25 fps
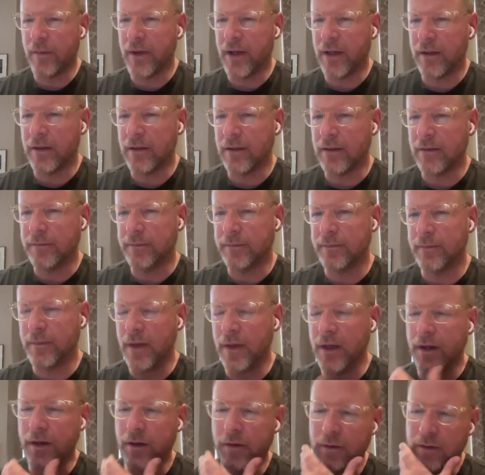about, uh,
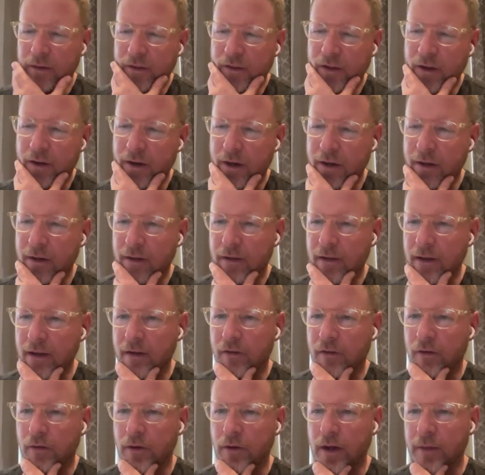you know, sorry to
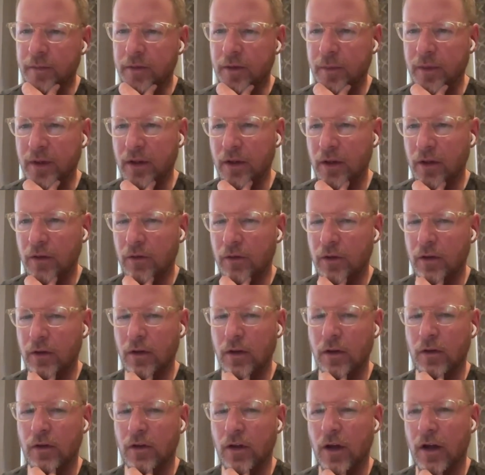interrupt, but you,
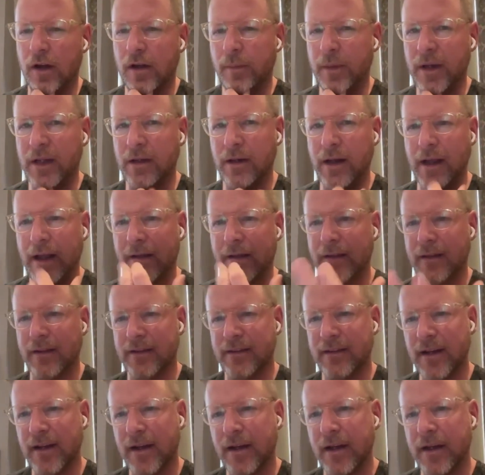you talk about at the
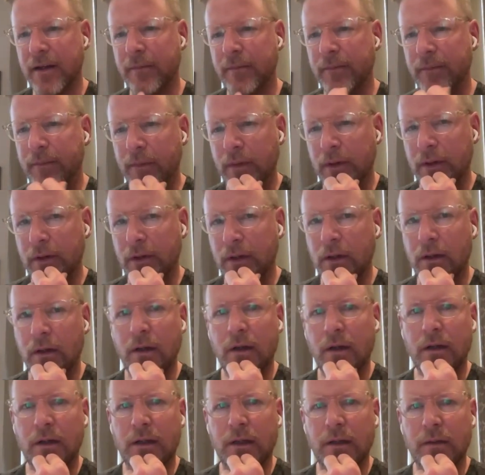time,
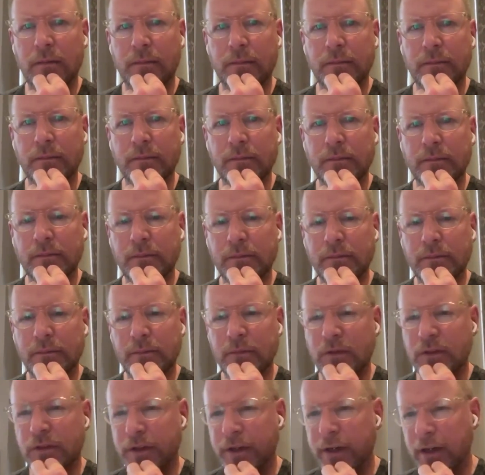um,
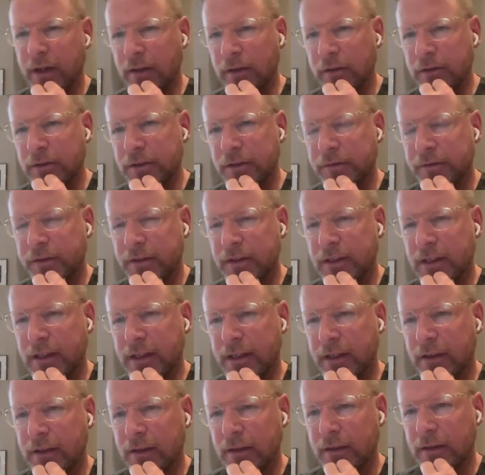sorry to lose you for a
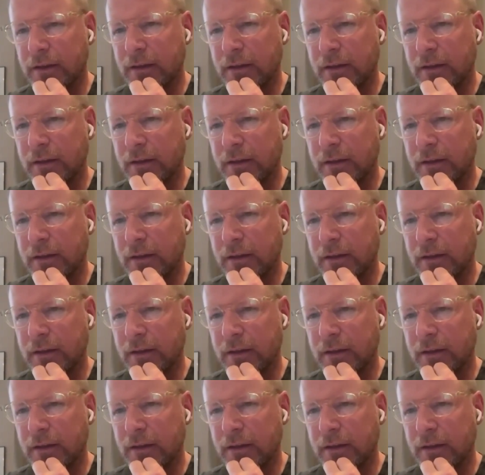second.